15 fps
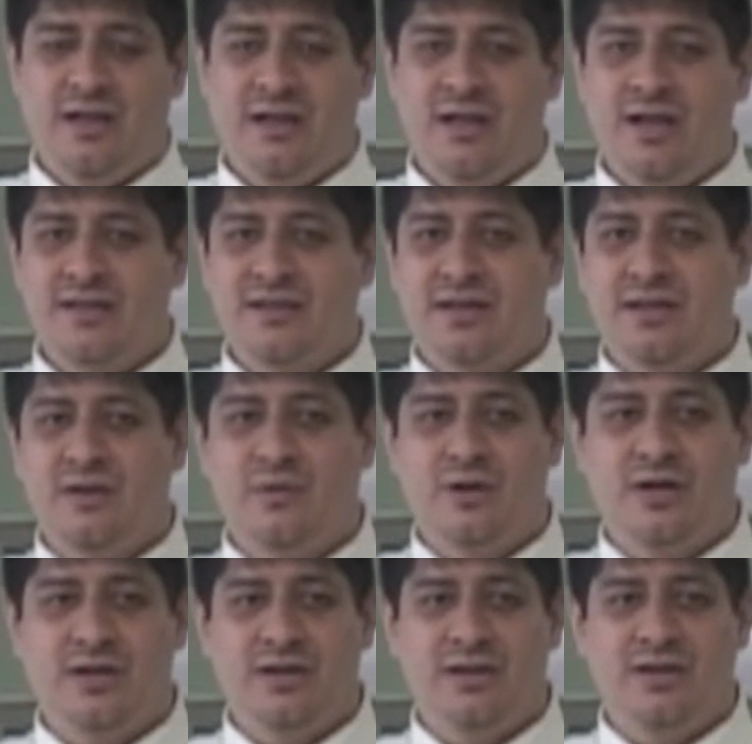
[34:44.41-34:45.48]
And I'll tell you
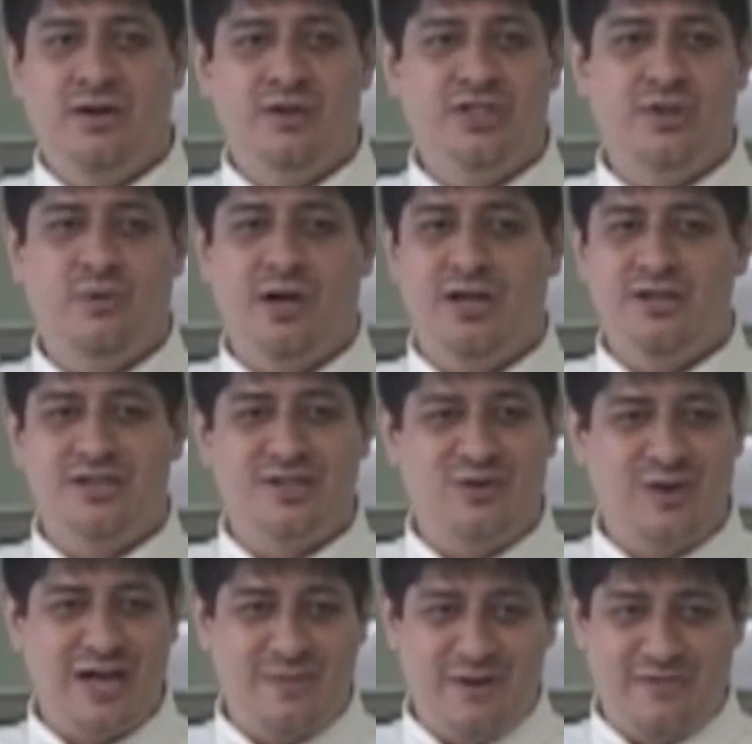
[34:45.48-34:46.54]
what, don't you want to just
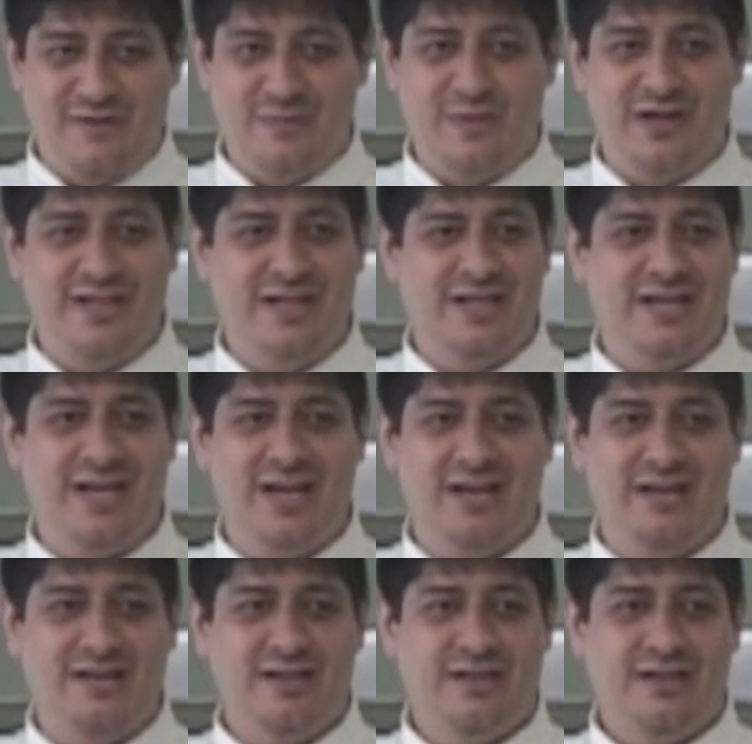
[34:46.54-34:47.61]
grab everybody you can?